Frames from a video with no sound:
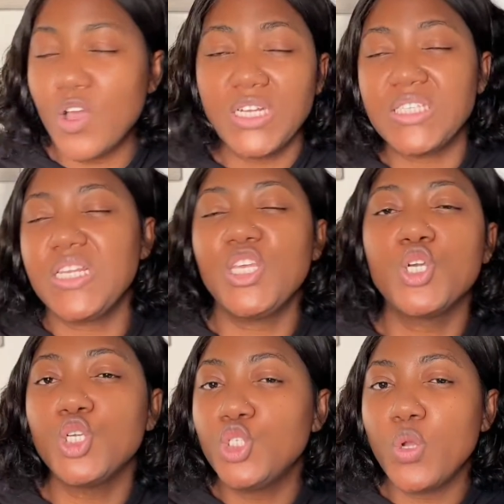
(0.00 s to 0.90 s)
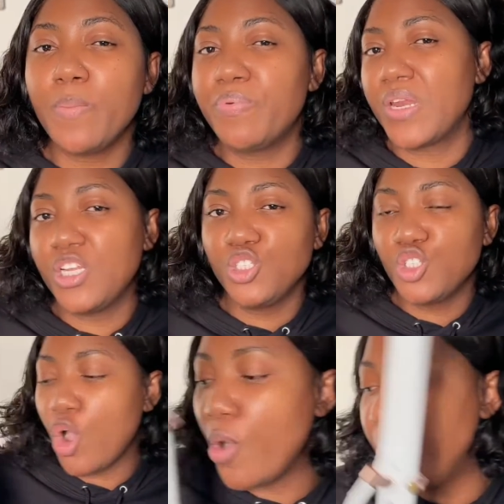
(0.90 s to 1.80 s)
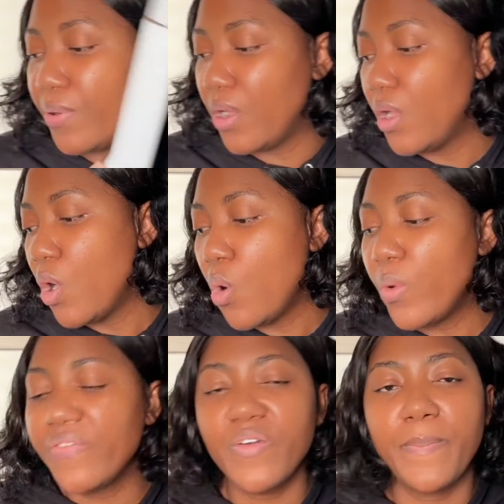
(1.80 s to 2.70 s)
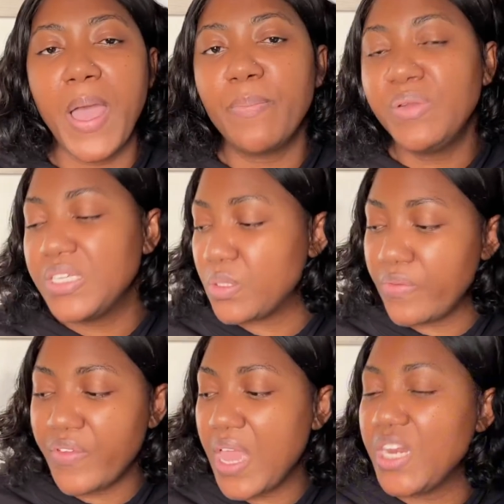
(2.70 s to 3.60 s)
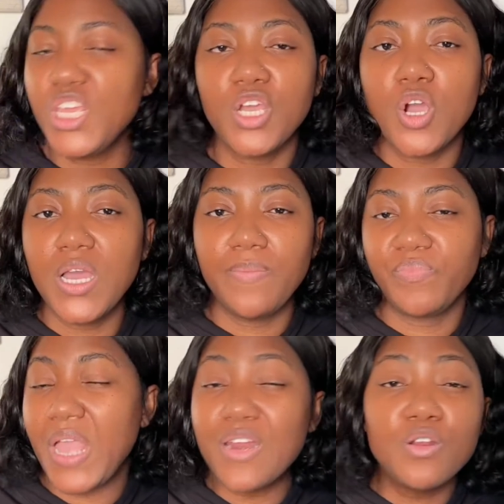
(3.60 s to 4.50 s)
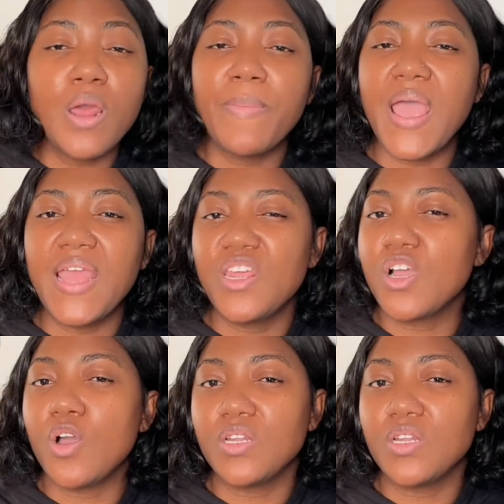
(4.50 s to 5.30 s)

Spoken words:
Honestly, you could do a brilliant job with a Babyliss, with any, I don't know about any other